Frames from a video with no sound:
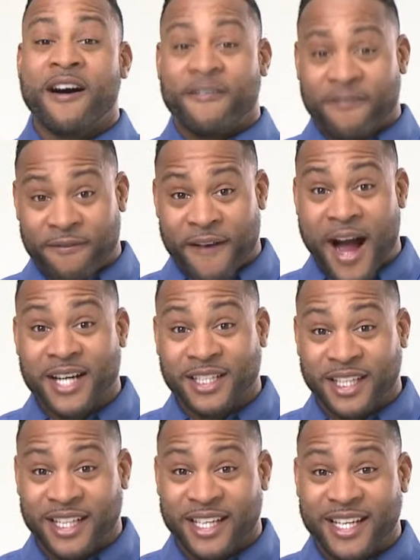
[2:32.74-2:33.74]

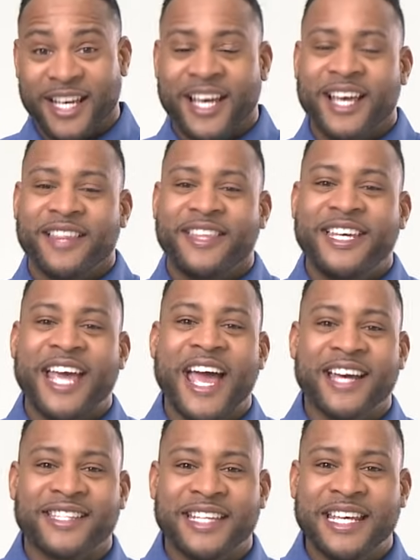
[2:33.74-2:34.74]
Finally, the
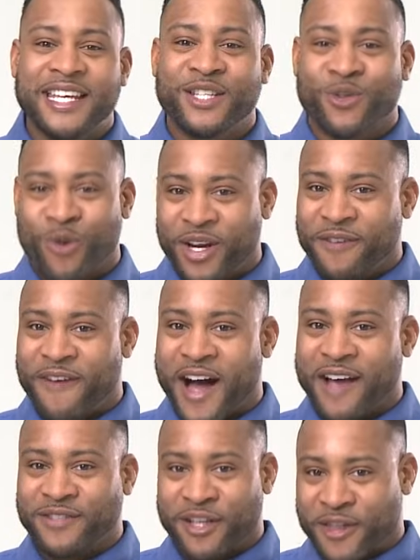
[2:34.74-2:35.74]

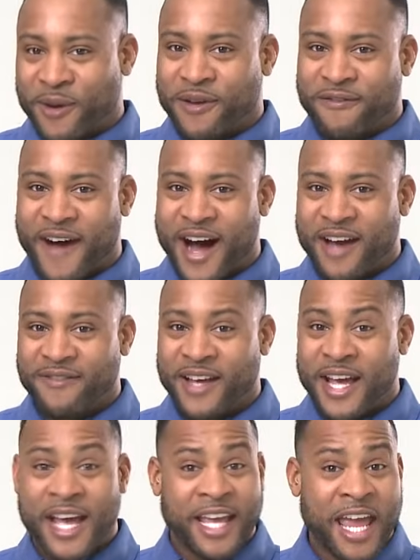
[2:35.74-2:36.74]
SE25 to 35
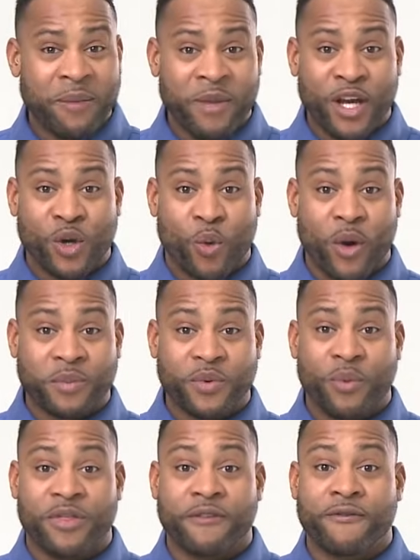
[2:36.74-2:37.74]
can be equipped
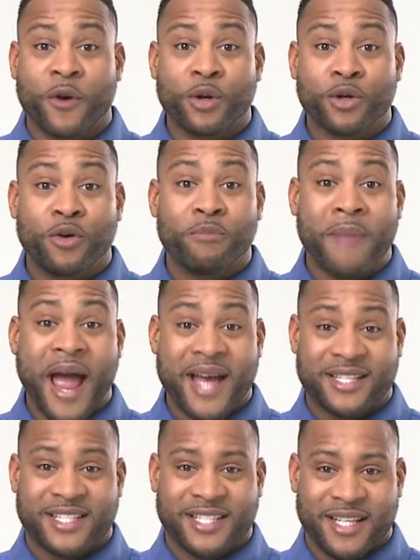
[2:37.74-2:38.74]
with a vertical
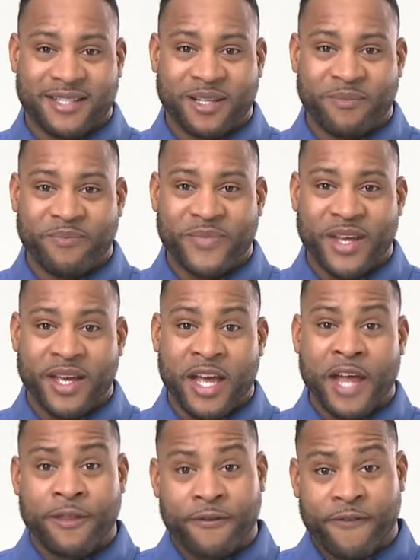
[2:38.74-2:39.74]
mast system,
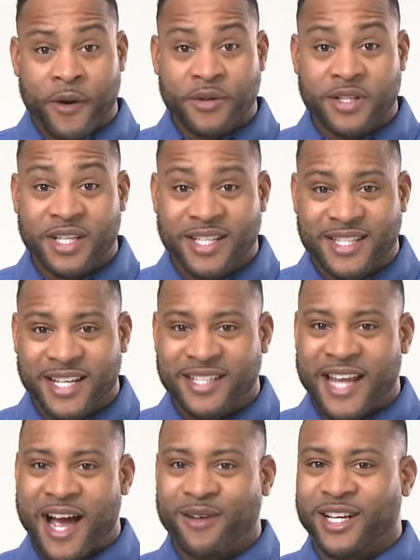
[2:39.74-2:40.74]
the first
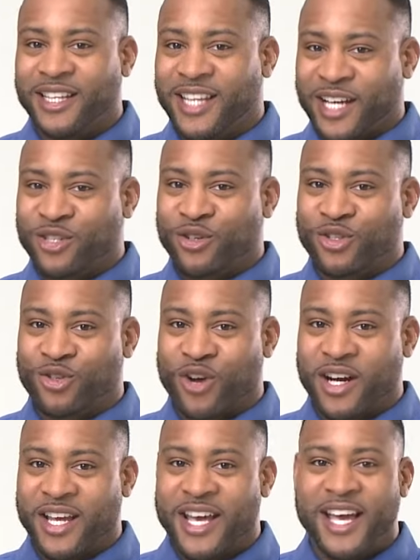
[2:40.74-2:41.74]
sit-down electric
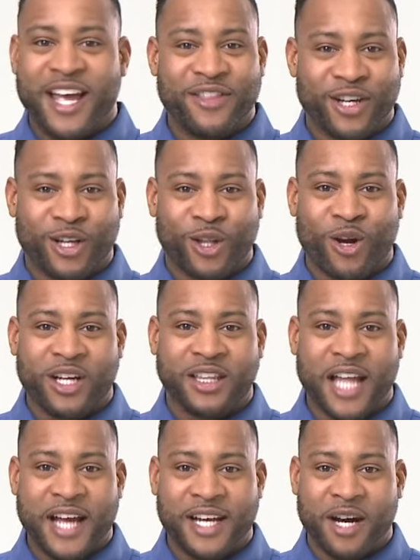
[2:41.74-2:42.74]
truck in the Clark
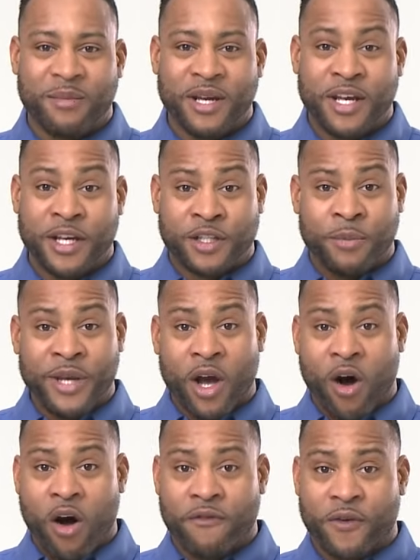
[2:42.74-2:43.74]
lineup to be
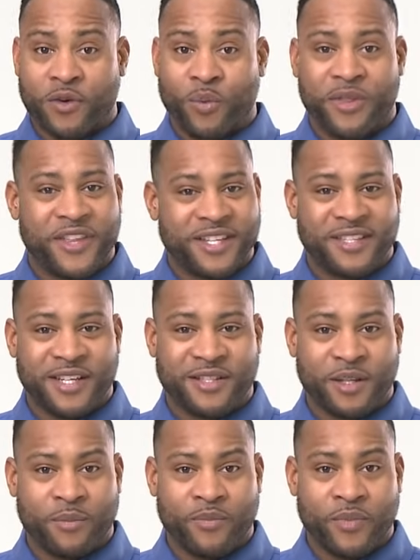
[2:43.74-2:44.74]
offered with this
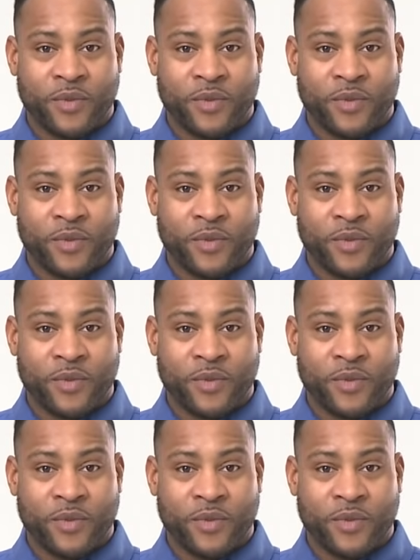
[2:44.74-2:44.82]
system,